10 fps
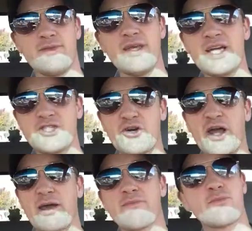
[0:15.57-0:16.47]

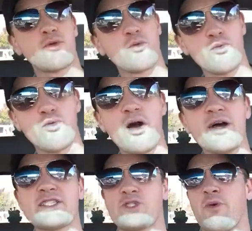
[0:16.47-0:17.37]
Yesterday,
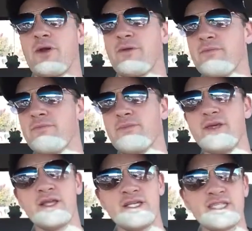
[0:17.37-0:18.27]
Raw is Twitter.
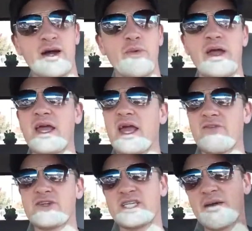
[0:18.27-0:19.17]
It is that way
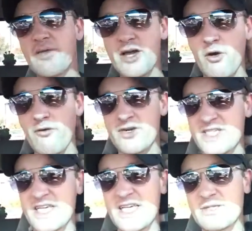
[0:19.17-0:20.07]
every time they go
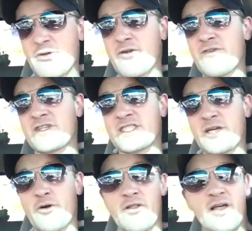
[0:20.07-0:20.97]
overseas, whether if it's they
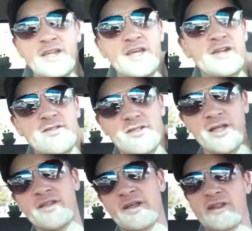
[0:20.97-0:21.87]
go to London,
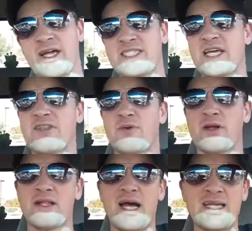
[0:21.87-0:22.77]
last night they
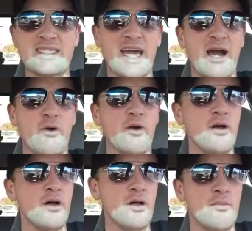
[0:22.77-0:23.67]
were in Glasgow.
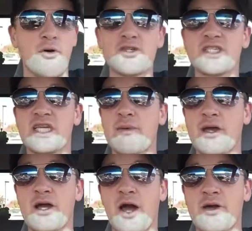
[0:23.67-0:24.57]
Most of the time
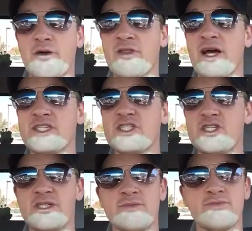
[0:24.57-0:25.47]
I, I go to
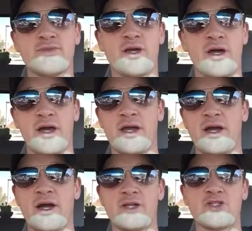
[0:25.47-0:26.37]
lunch, I
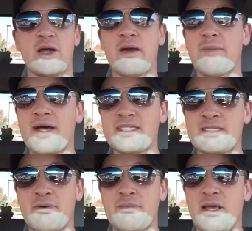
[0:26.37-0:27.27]
uh, try my
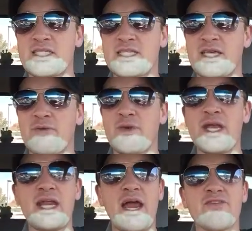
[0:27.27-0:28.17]
best, but basically
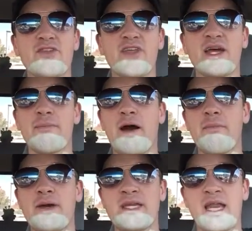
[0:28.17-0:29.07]
read everything
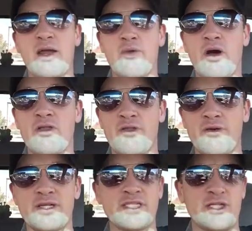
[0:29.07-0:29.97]
about Monday Night Raw that
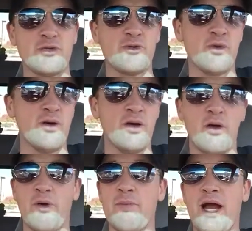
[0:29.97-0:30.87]
there is to do.
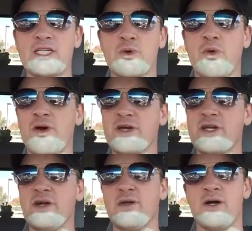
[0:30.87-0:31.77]
Went back to
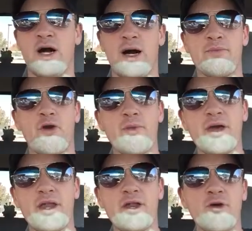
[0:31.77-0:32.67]
work. Um,
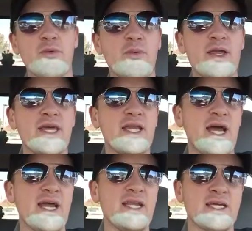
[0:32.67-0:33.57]
normally on a normal Monday
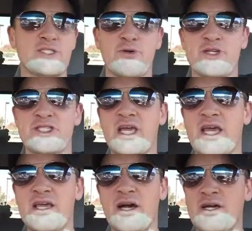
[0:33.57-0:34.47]
night, I sort of
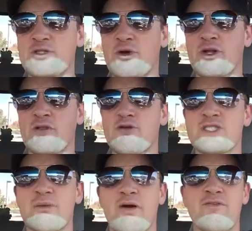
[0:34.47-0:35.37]
stay uh, sort of
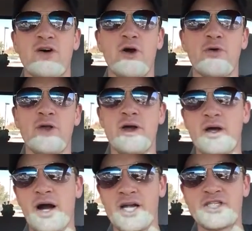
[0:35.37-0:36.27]
close to my phone.
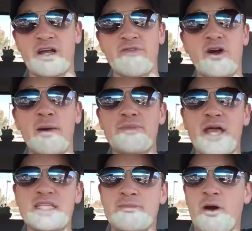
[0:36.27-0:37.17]
I check for
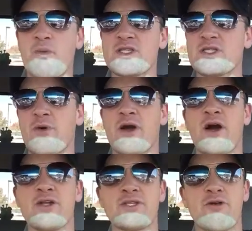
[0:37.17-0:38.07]
updates about what's going
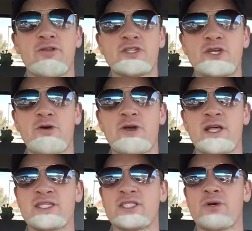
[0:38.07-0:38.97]
on during the show
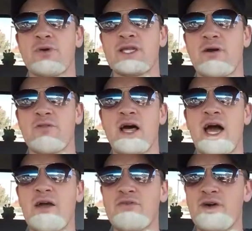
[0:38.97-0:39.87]
as it's going down
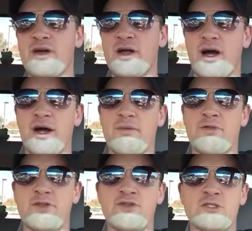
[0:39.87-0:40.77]
live. Um,
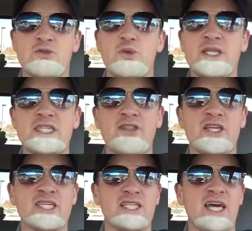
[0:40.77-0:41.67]
look through some tweets and
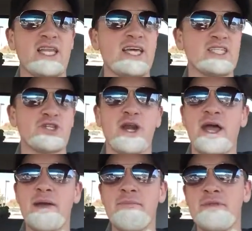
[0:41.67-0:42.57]
things like that.
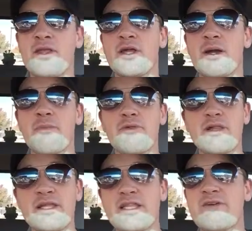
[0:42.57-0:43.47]
Yesterday,
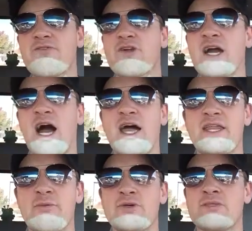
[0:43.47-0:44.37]
completely
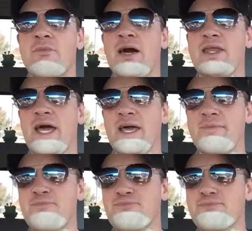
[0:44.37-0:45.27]
forgot it was Monday.